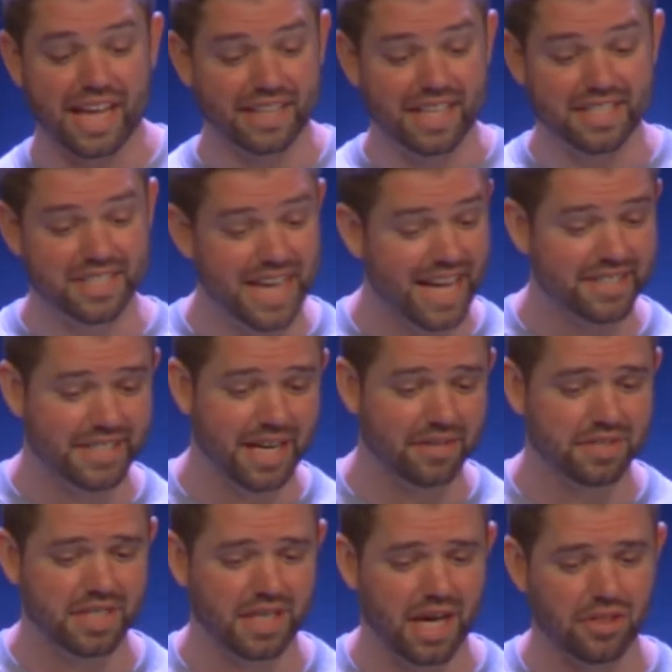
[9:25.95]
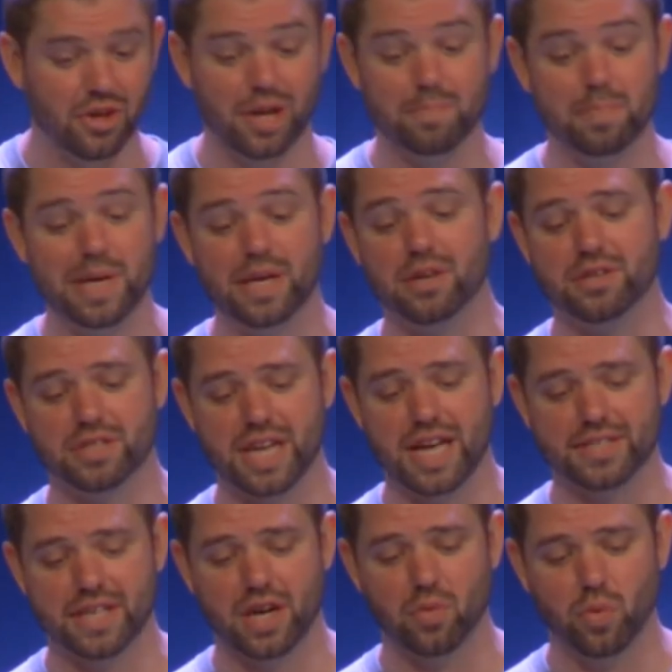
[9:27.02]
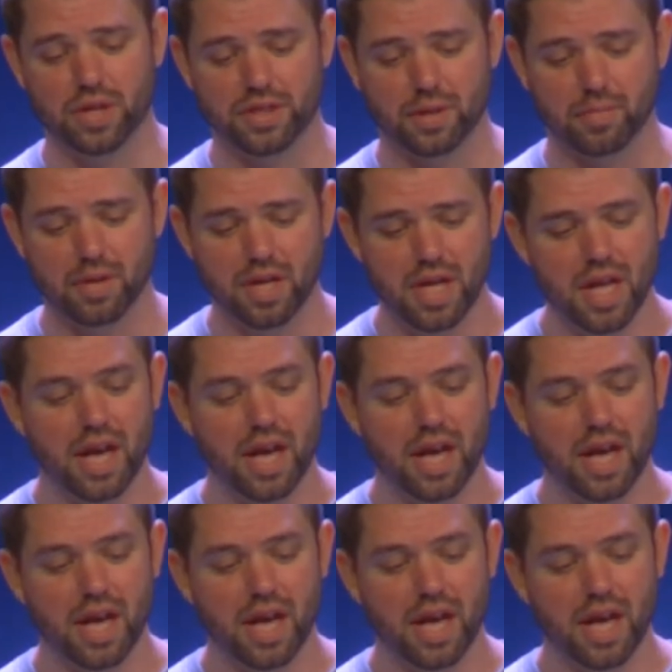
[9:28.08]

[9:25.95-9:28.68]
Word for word: and they sat down together, and Peter sat down with them.